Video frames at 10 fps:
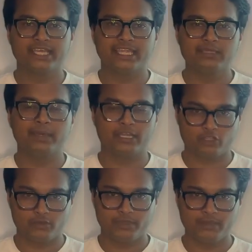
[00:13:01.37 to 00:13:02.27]
Anima
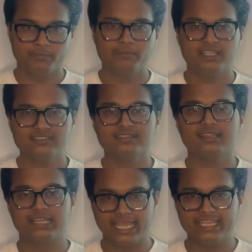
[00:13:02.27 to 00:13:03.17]
Anatomia.
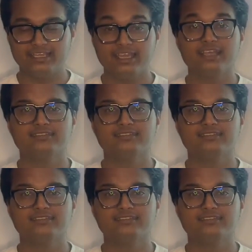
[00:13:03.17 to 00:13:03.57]
Please like and